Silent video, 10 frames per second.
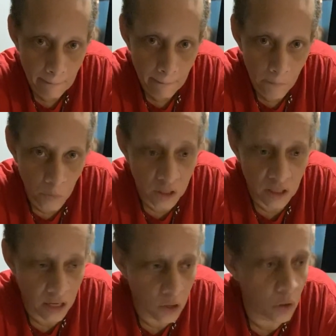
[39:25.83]
We just
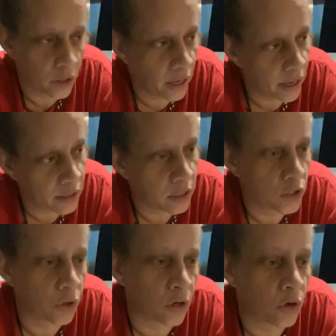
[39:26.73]
got to know, okay,
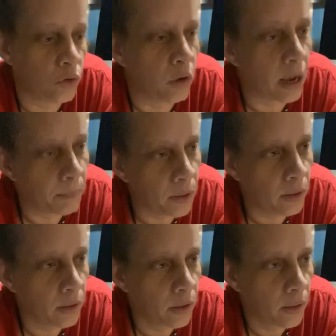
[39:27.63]
ancestor, I know you got me,